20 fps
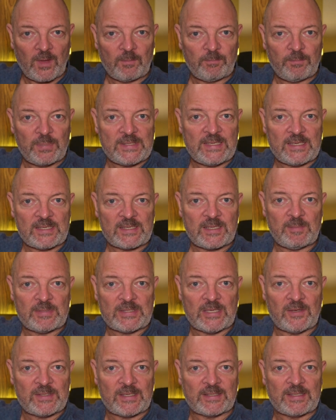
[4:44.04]
position
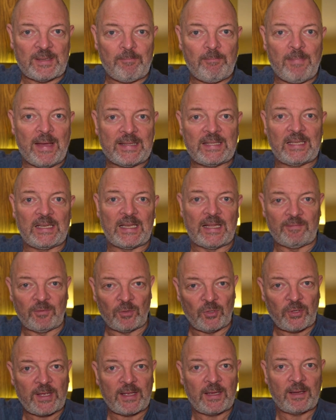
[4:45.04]
themselves at a meta level,
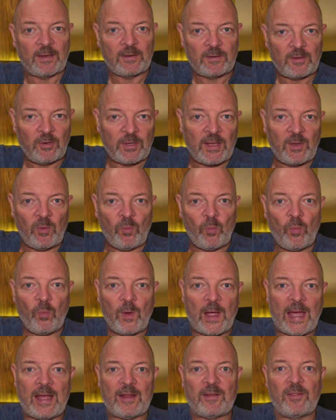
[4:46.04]
looking
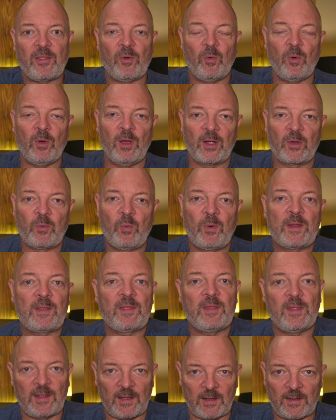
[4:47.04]
at the work
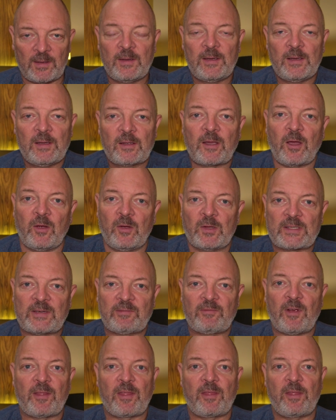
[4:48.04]
with the coach
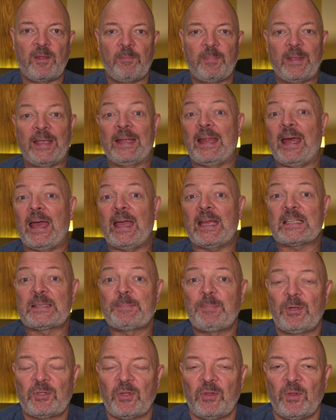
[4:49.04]
rather than being an
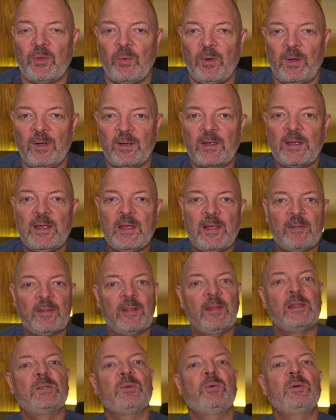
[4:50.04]
expert on the work, then
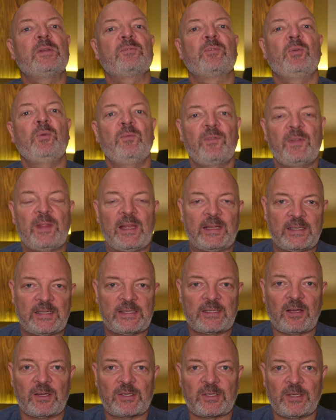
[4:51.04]
there's always room for that
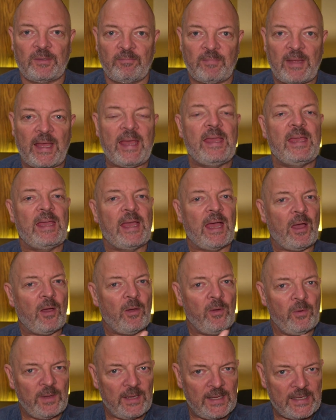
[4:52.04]
discussion. Hey,
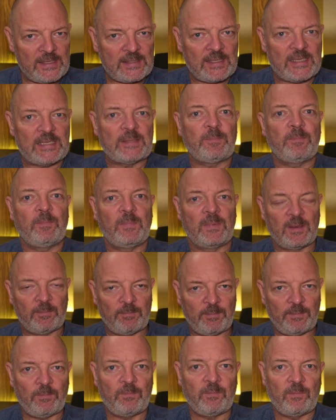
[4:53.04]
how is this
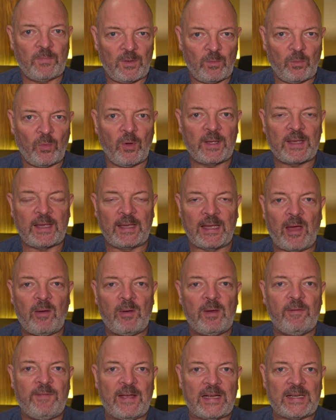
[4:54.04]
working? How
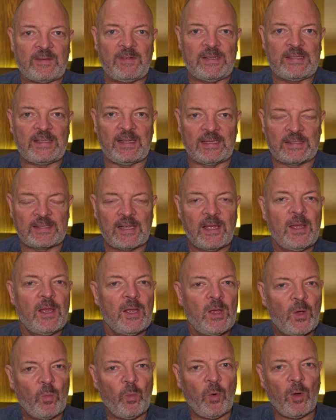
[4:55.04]
effective is this?
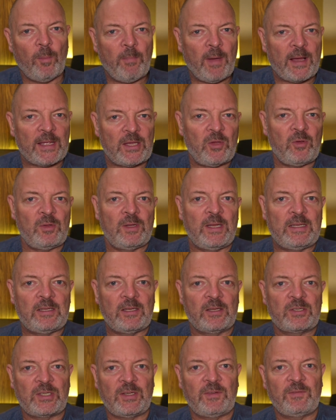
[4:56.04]
What might you need to
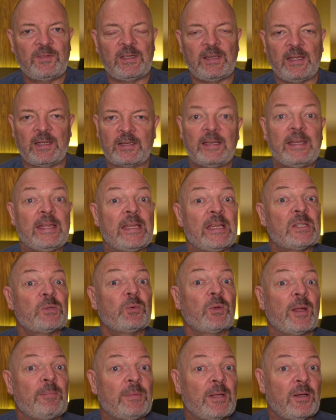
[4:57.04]
shift in it? And here's
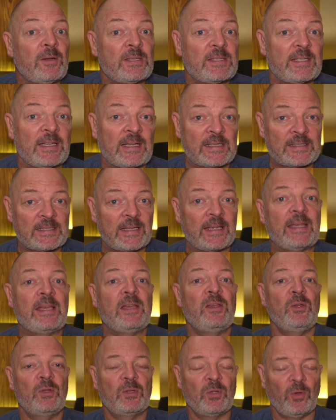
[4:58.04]
what I'm noticing as I hear
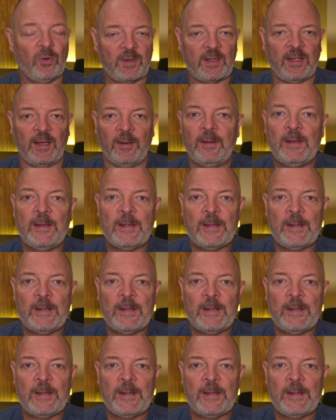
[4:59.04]
you talking.